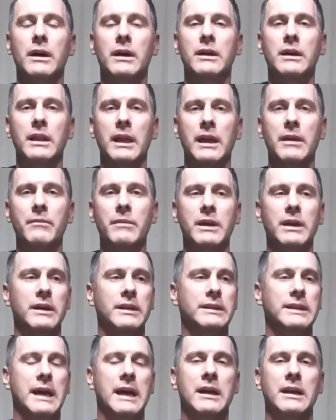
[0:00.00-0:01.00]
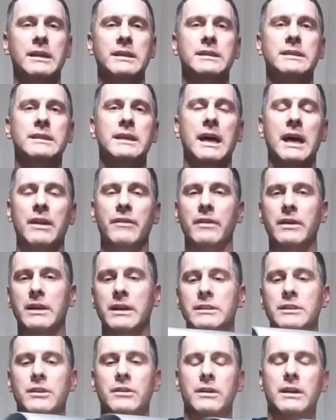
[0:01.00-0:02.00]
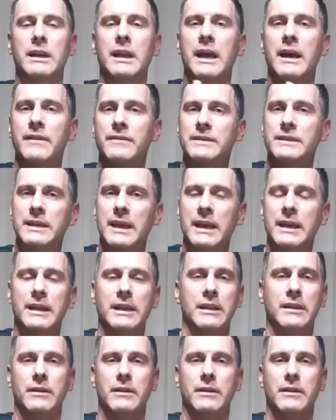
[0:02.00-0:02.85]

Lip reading: clam gun down inside of it, because you're going to have sand in it.